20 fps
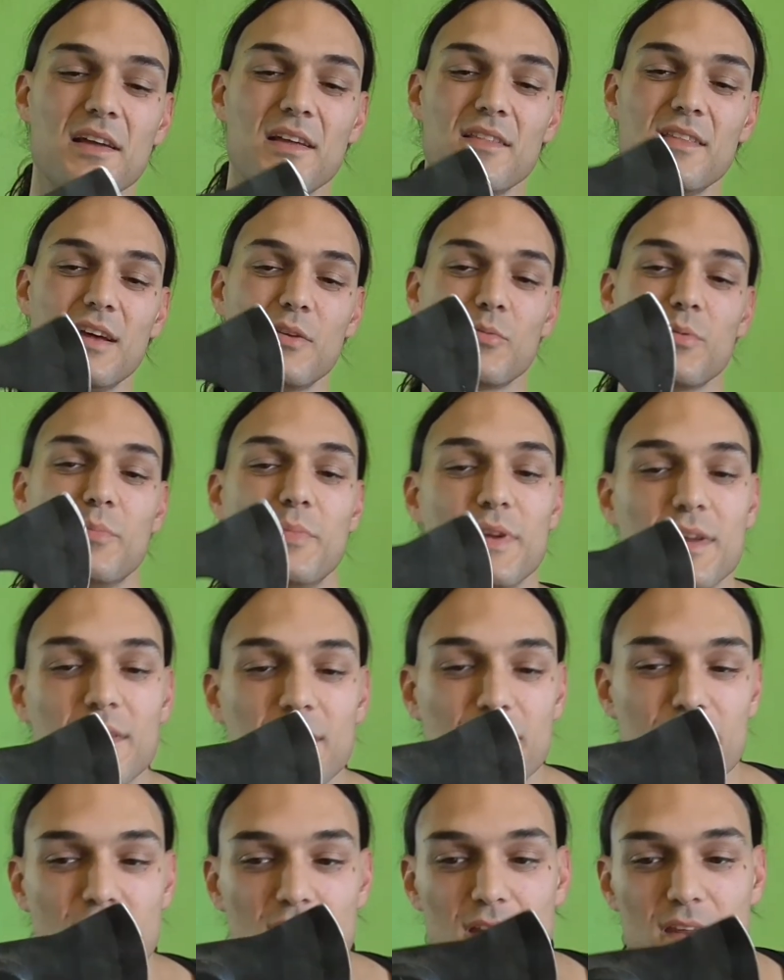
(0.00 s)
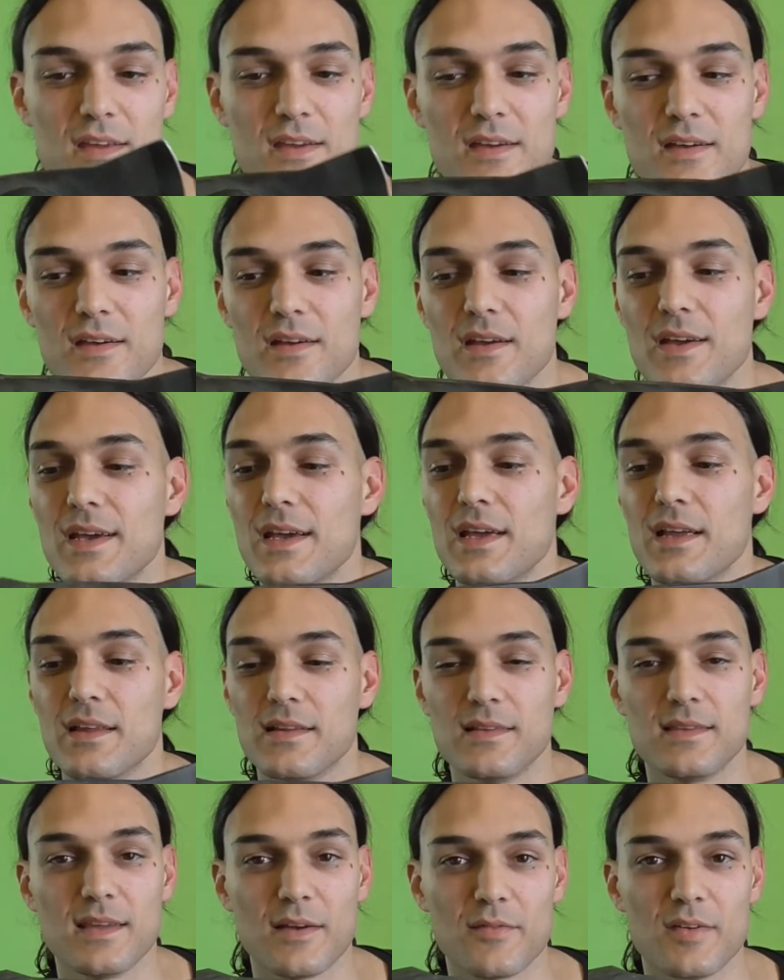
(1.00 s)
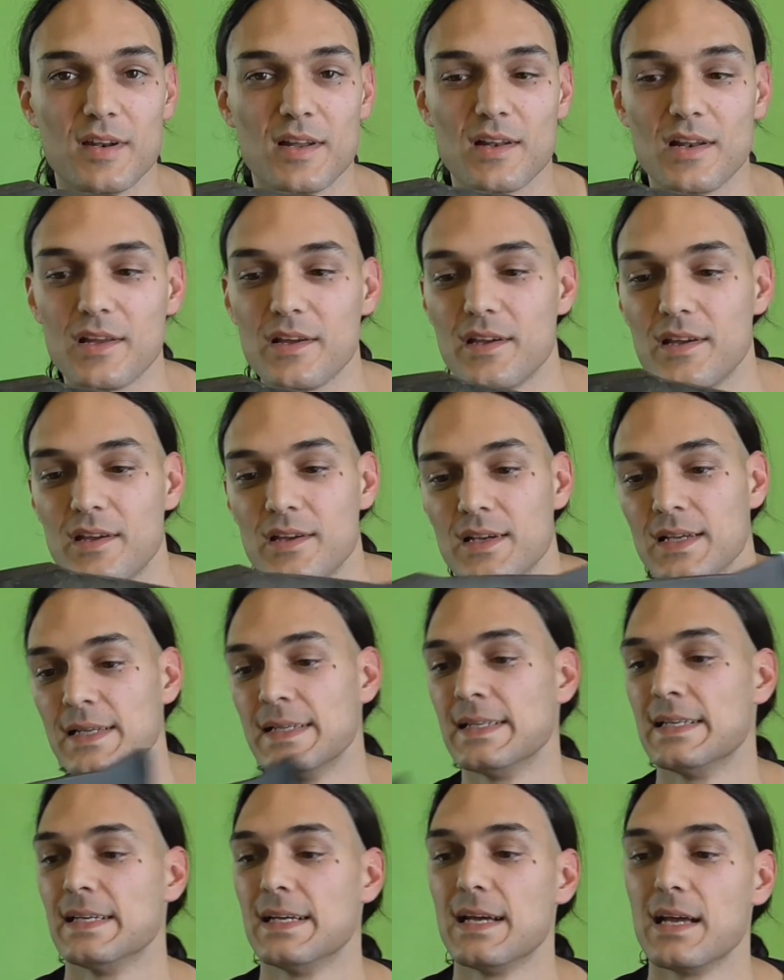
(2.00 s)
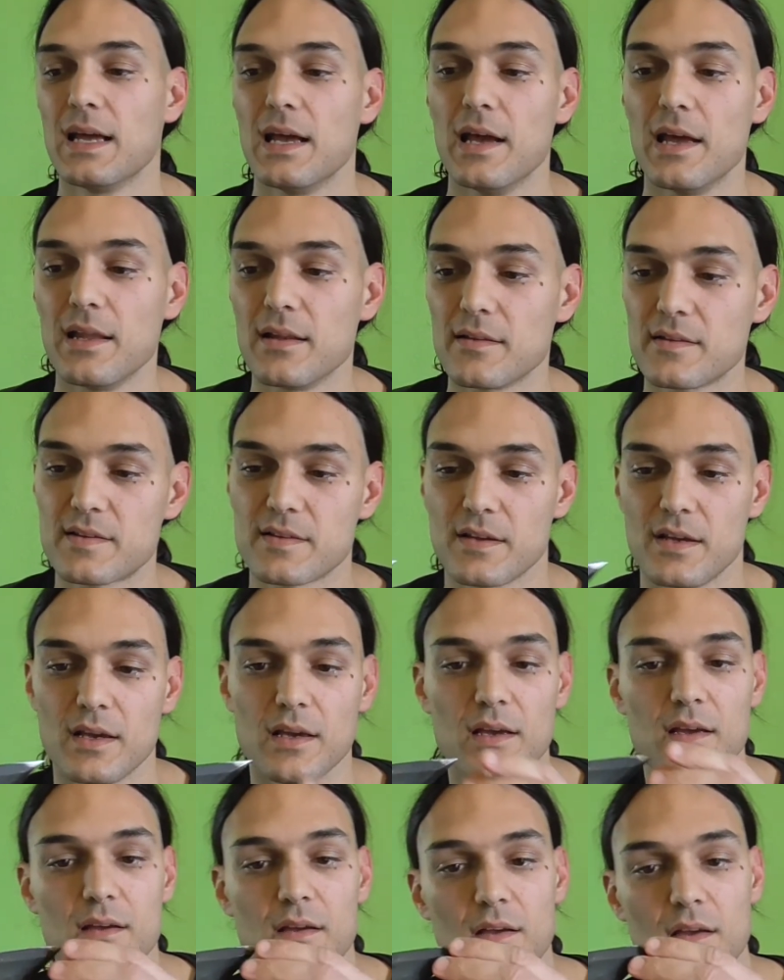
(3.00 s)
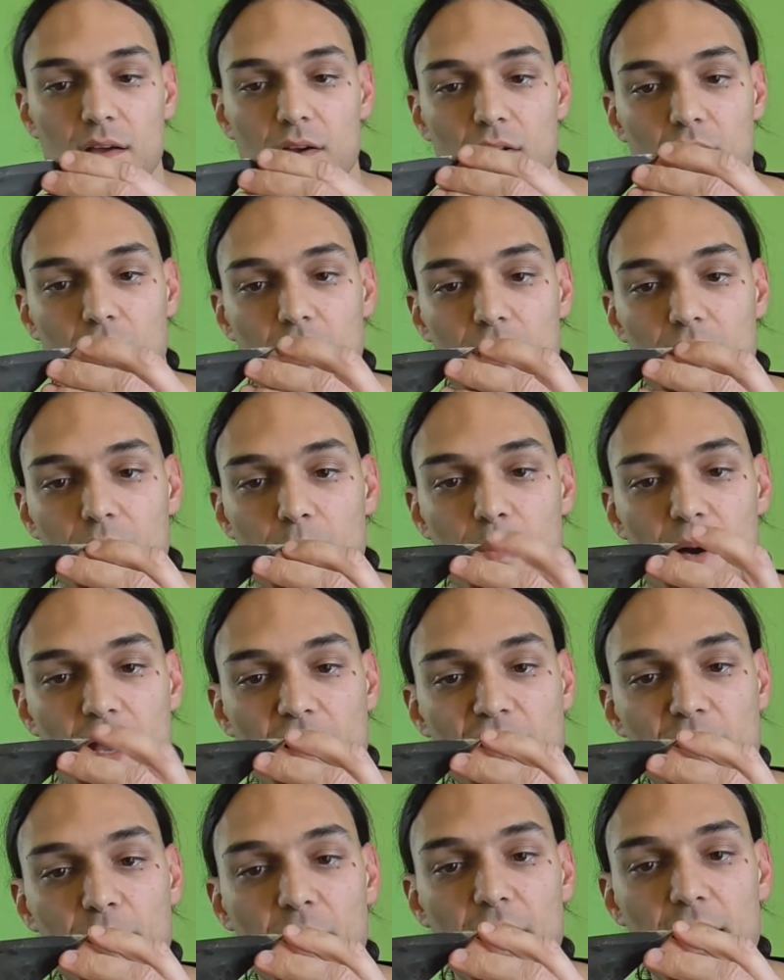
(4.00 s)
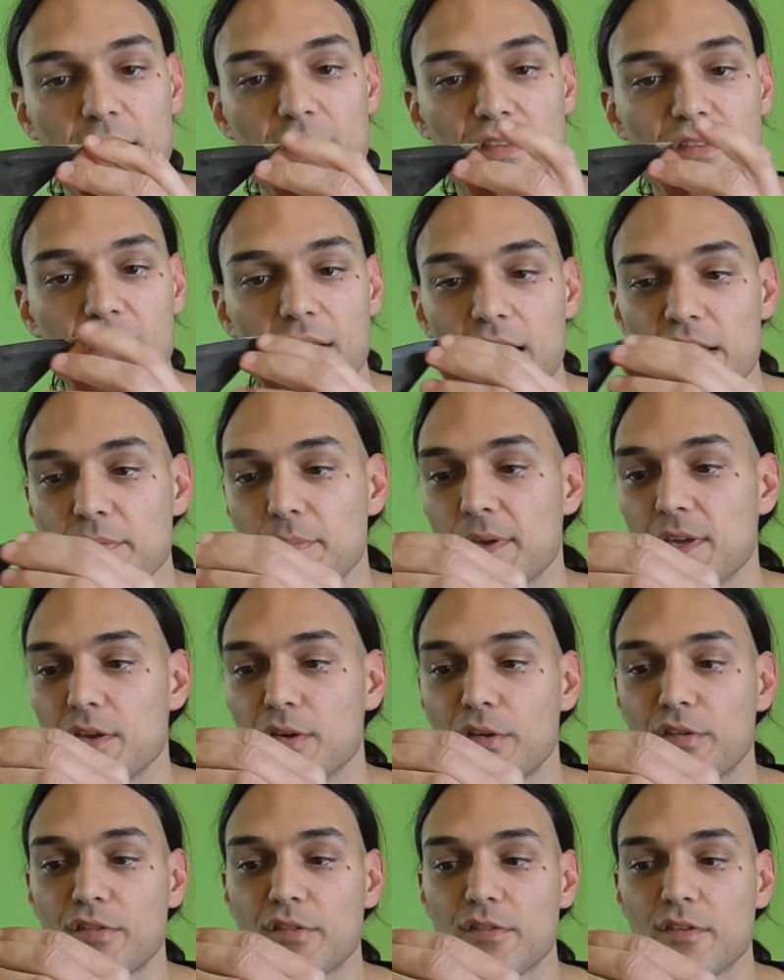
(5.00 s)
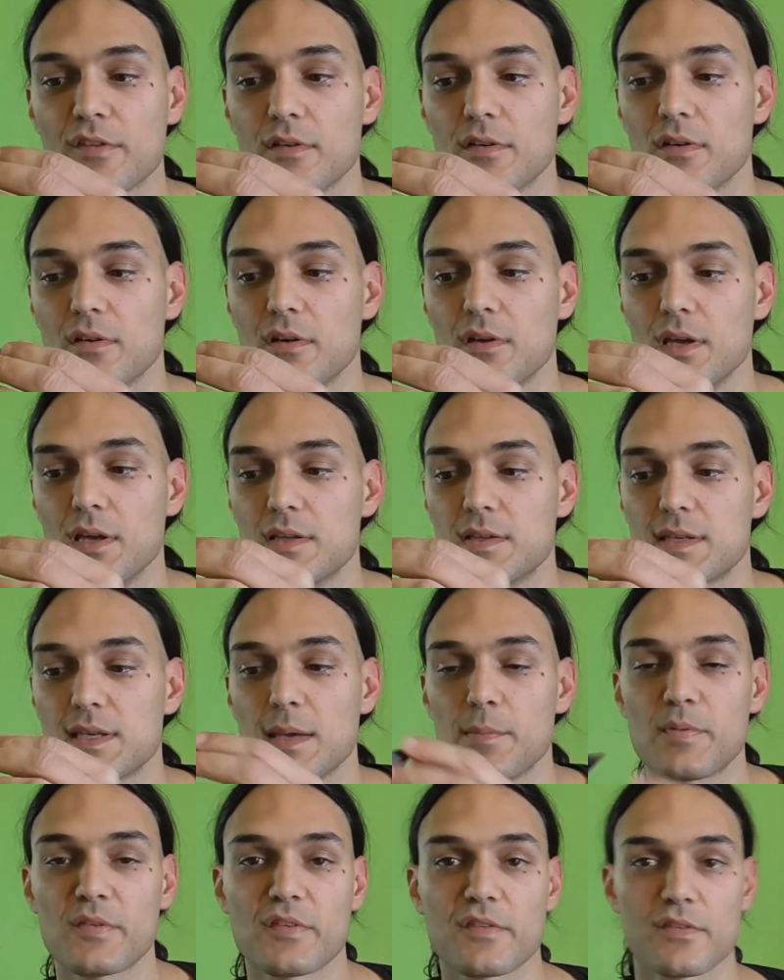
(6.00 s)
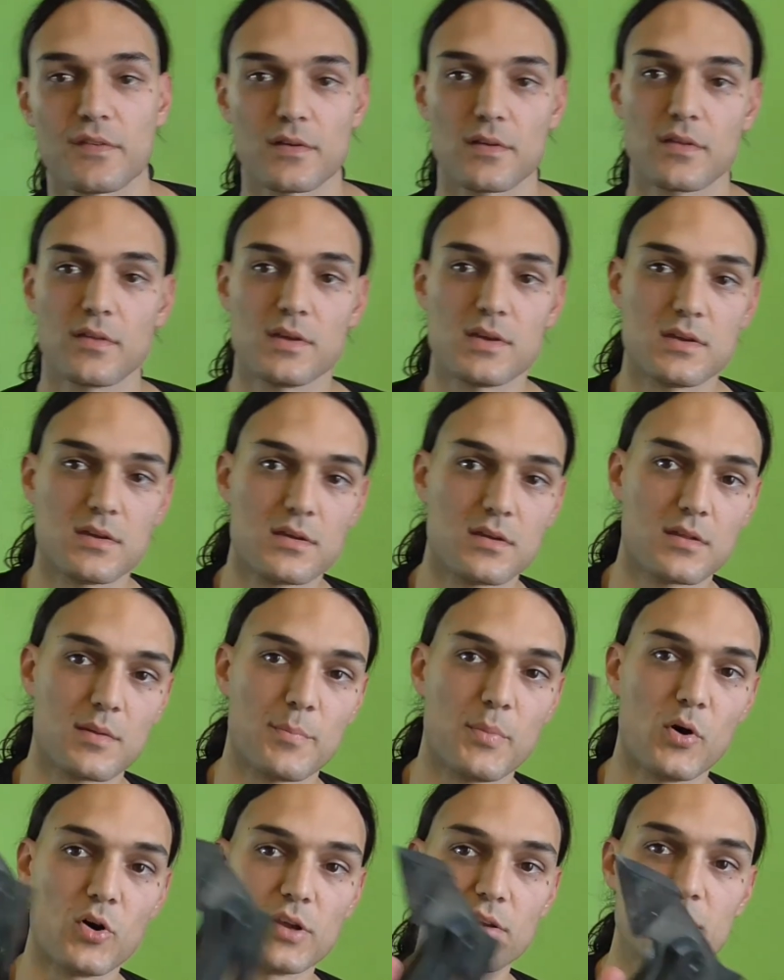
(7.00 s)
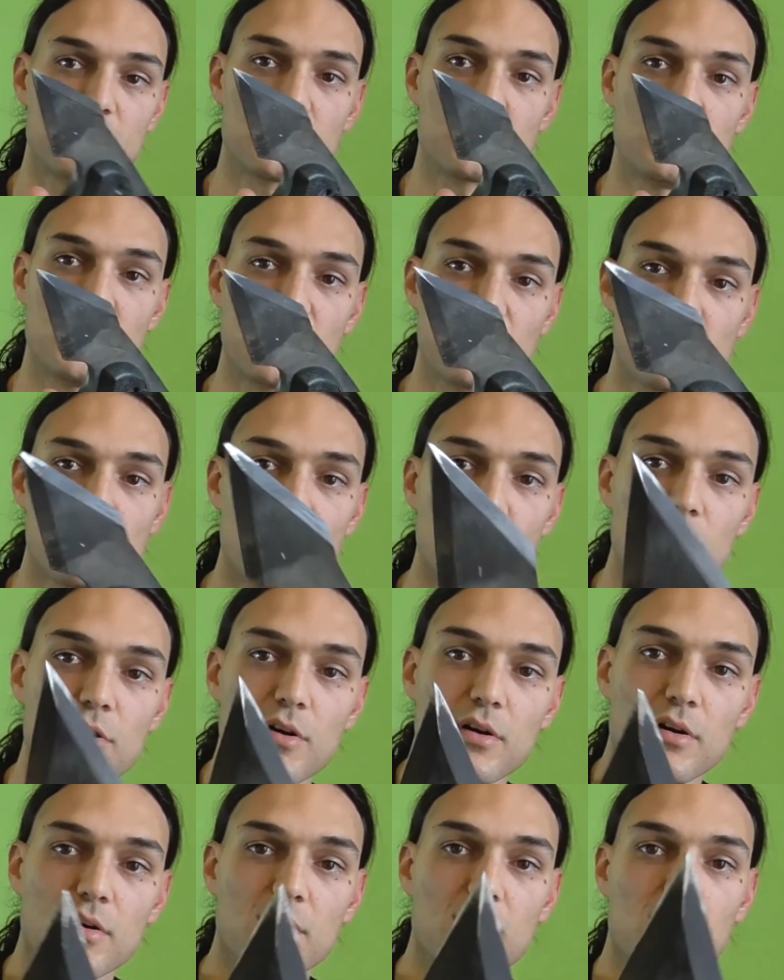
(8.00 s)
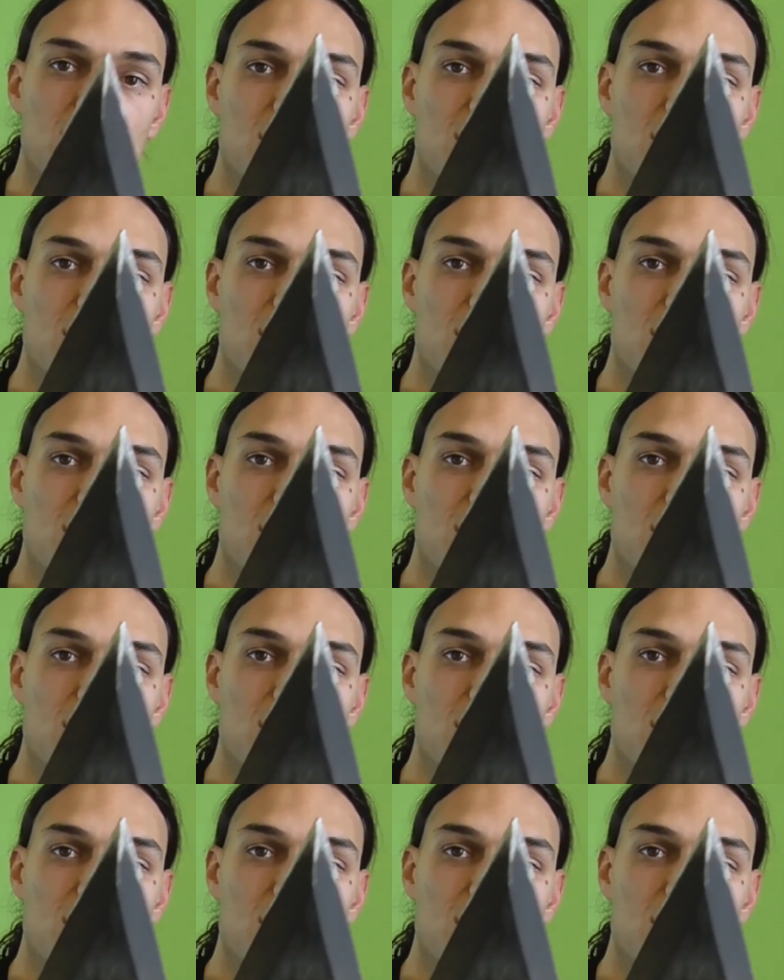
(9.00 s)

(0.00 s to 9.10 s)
That would be funny, definitely. And the back spike is nice because it keeps the point much more.